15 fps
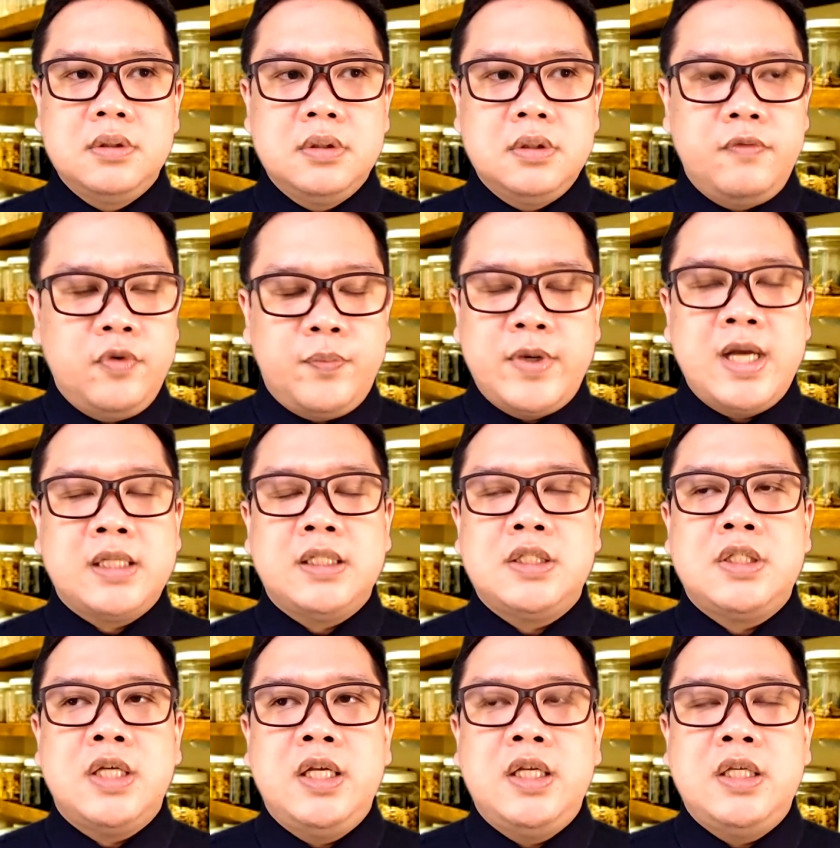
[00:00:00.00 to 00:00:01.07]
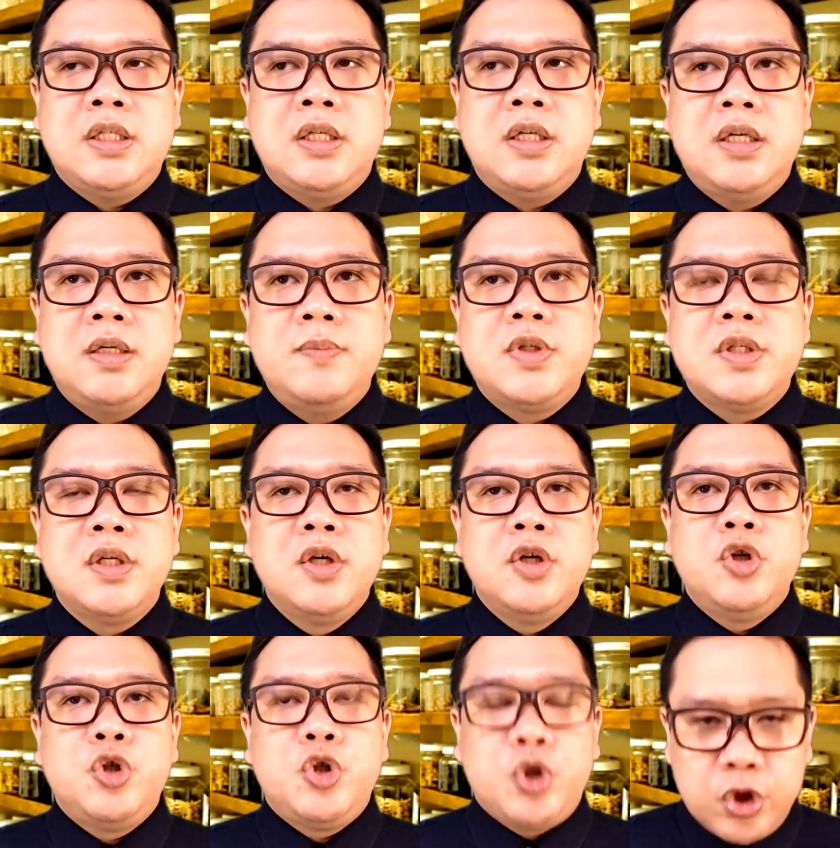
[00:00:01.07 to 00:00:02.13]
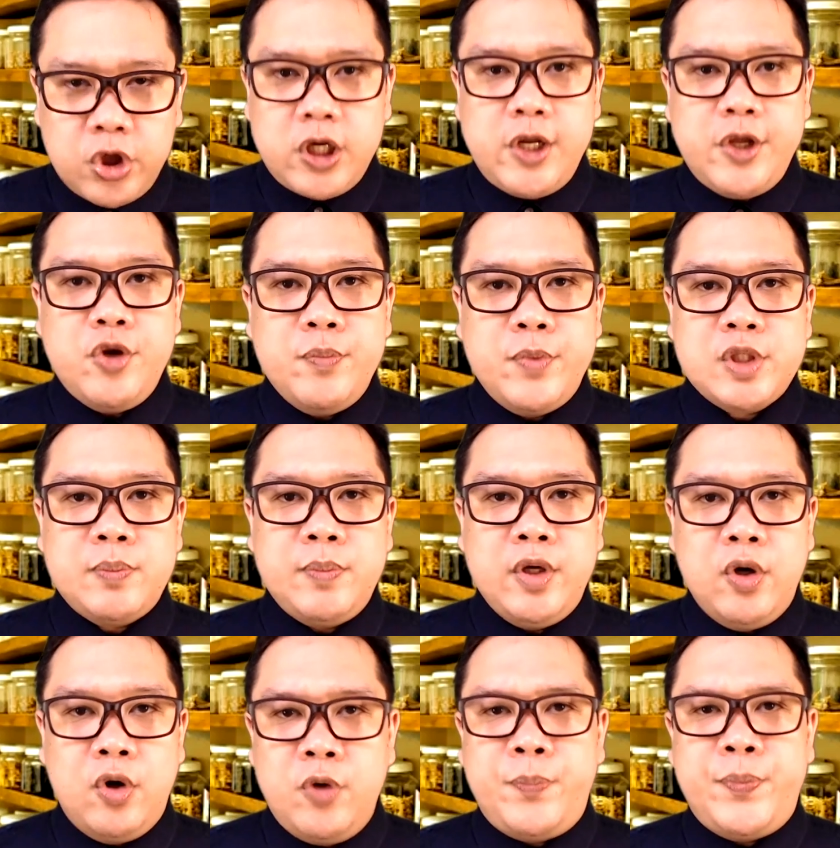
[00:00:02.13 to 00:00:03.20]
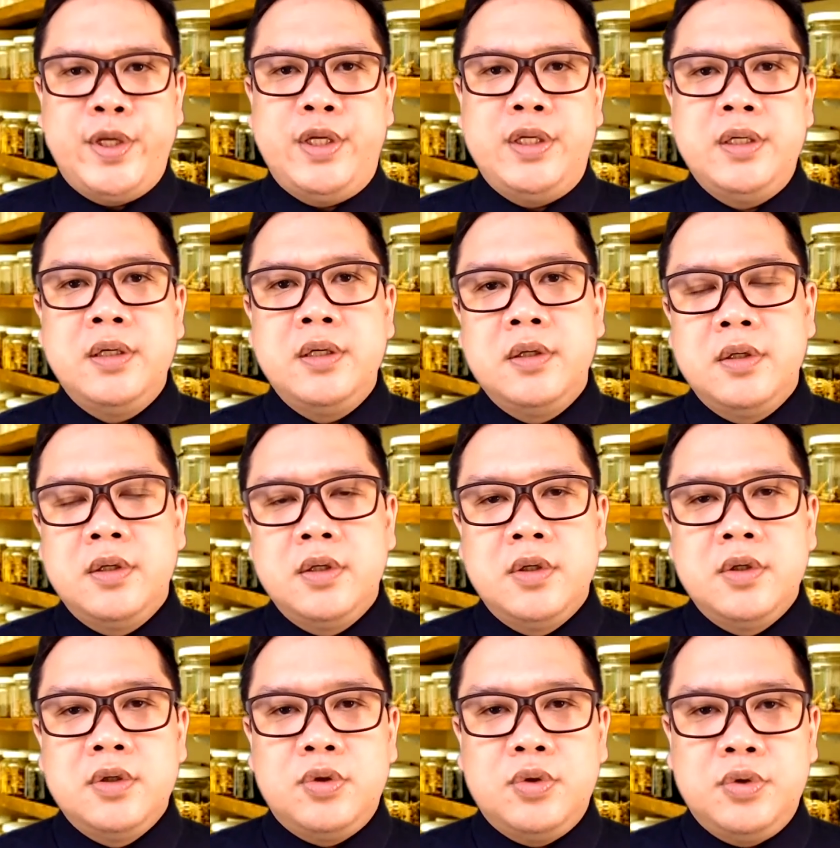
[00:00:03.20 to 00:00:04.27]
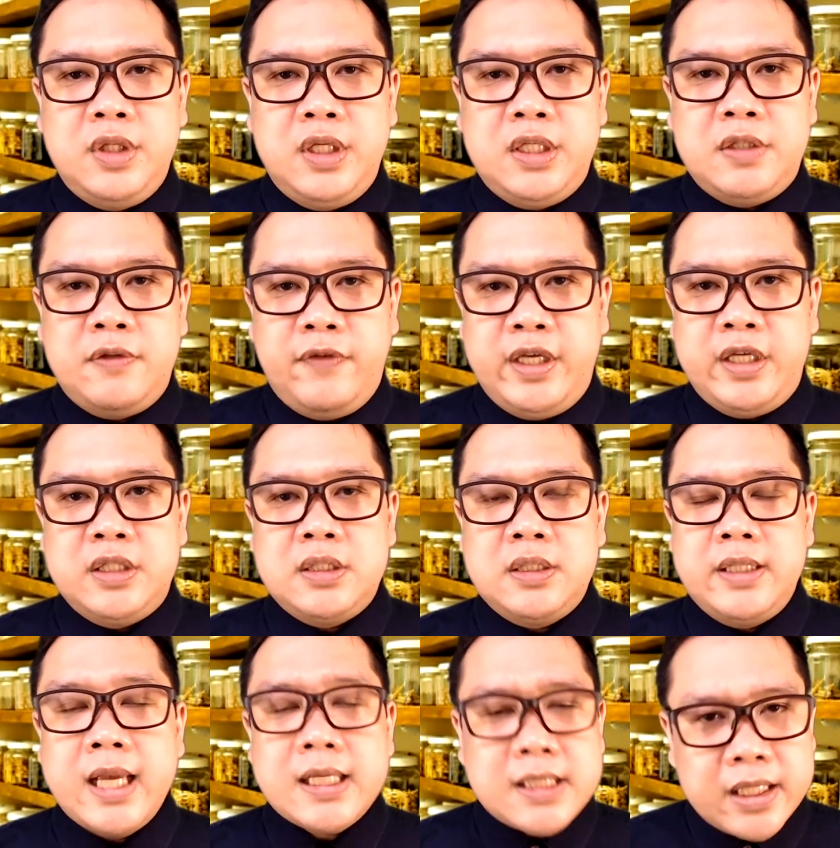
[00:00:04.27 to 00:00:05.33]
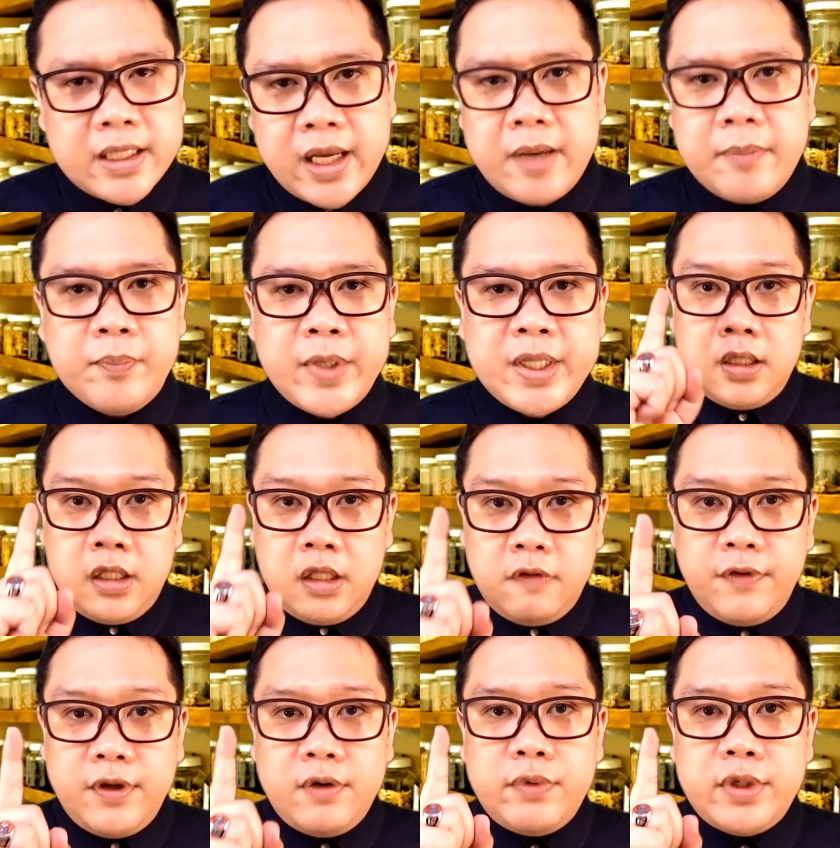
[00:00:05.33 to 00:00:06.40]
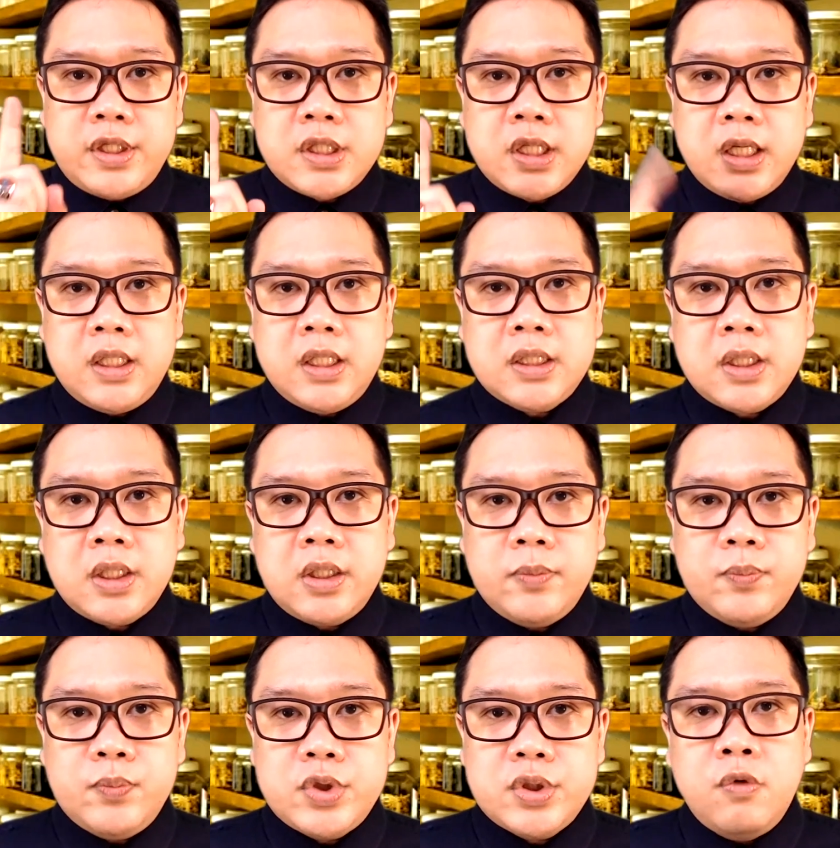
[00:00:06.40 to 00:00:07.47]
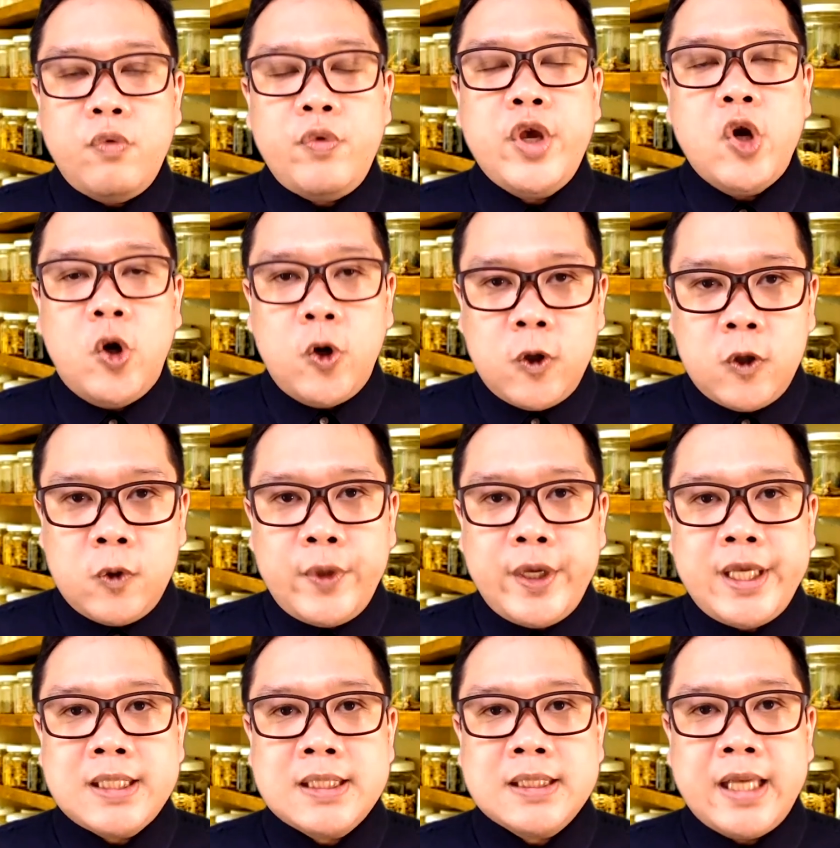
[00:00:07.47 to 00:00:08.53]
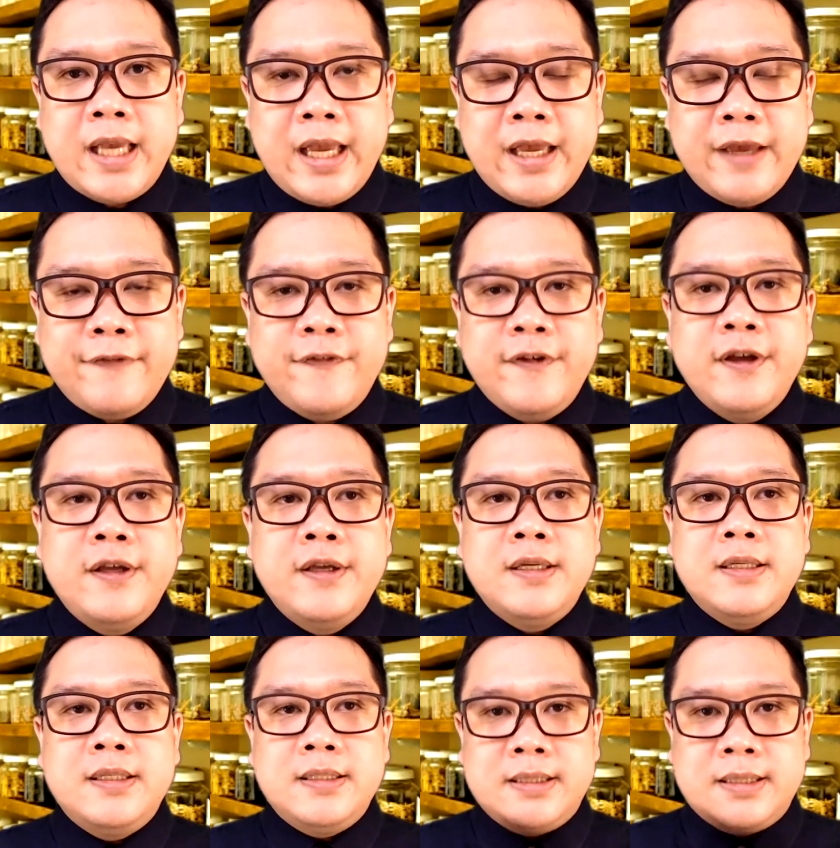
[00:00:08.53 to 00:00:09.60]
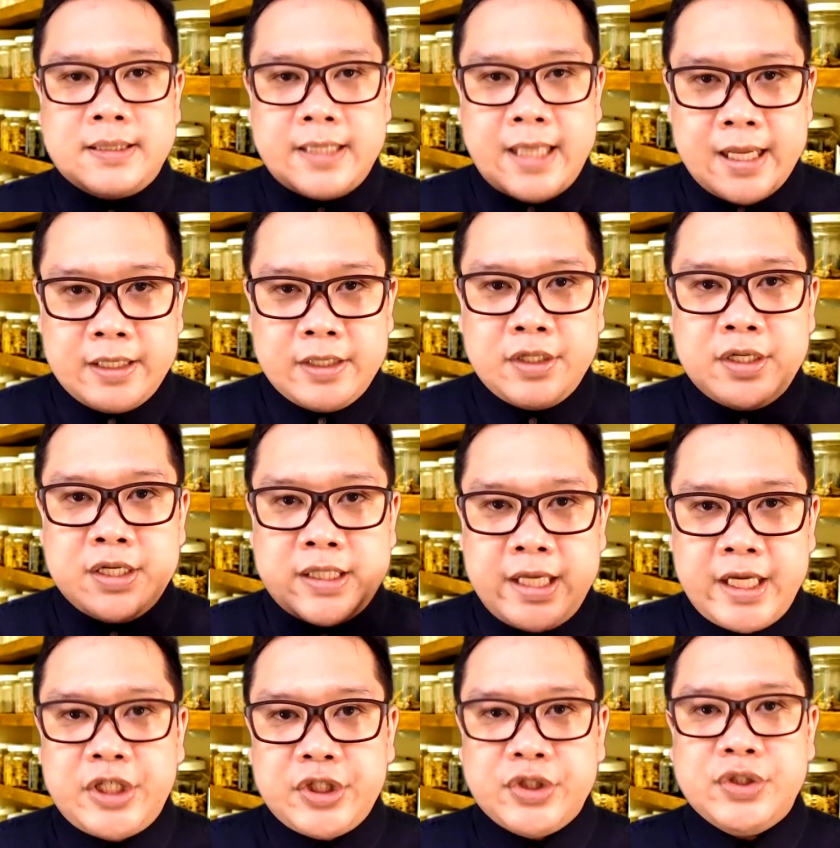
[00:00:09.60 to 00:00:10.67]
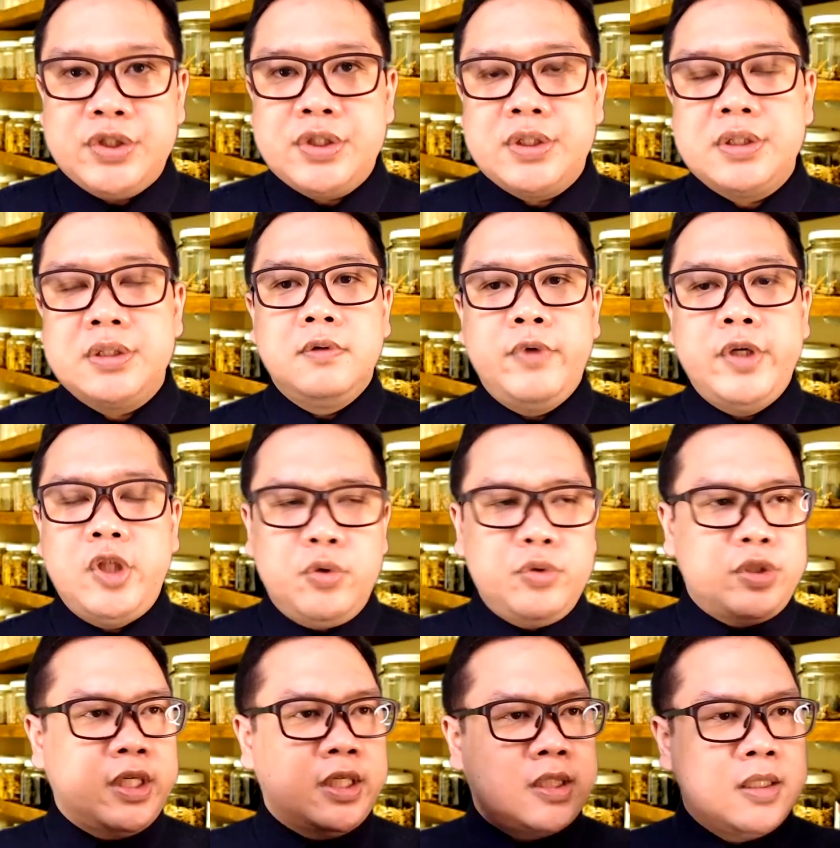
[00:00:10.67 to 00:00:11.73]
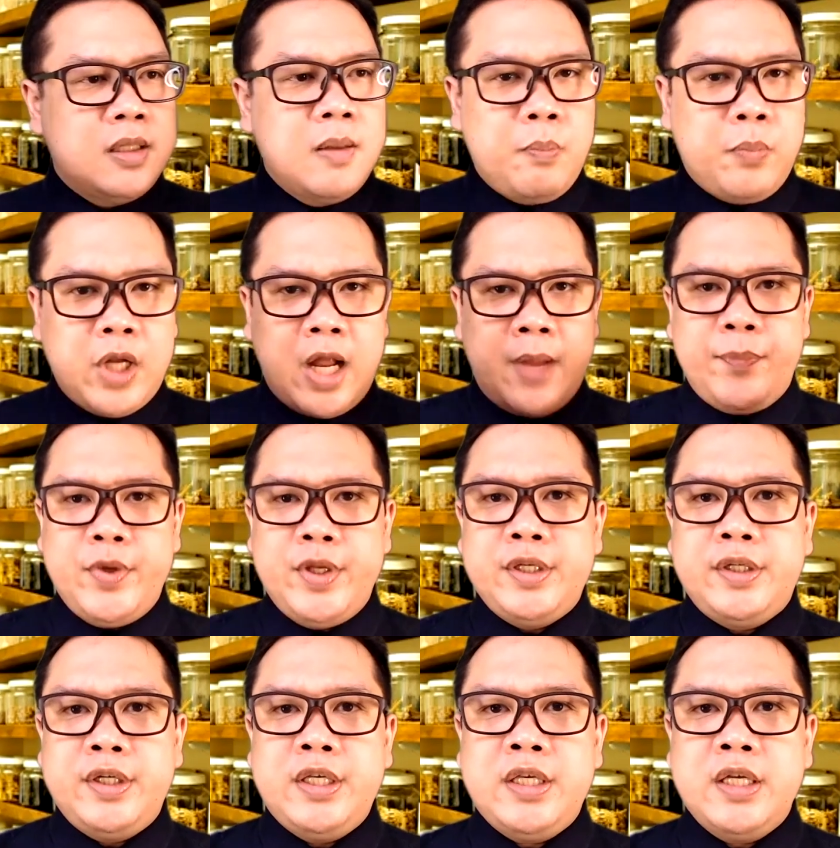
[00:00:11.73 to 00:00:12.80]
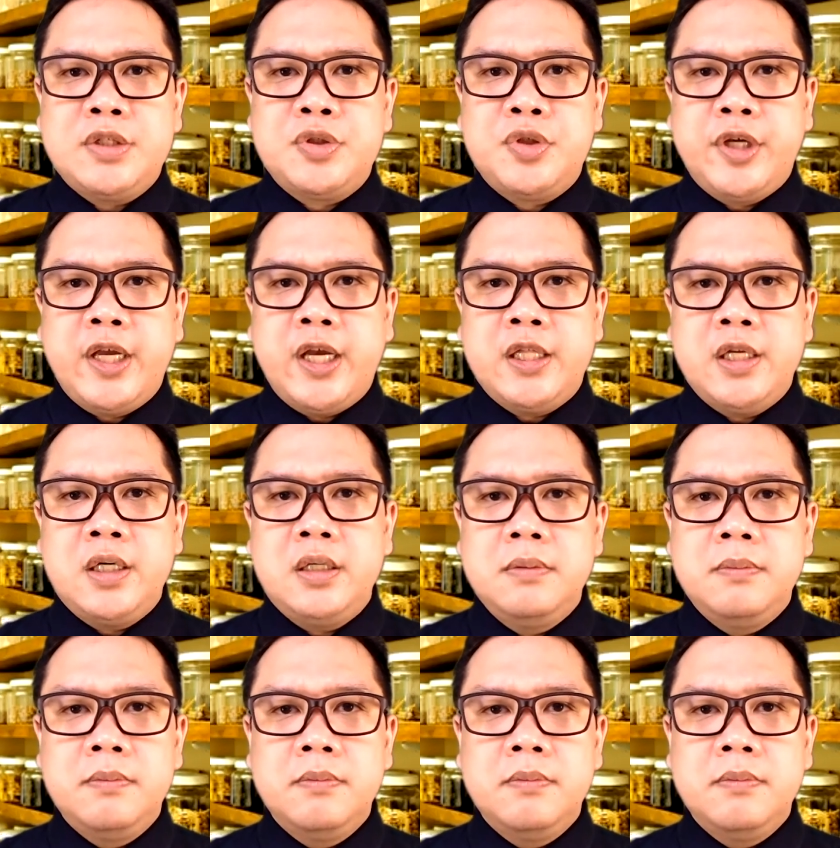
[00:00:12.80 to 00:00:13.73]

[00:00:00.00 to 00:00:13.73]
If you practice Chinese herbs, surely you must be open to these things. Yes, I am. But even with Chinese herbs, we always have standardizations. We don't just plop ingredients together.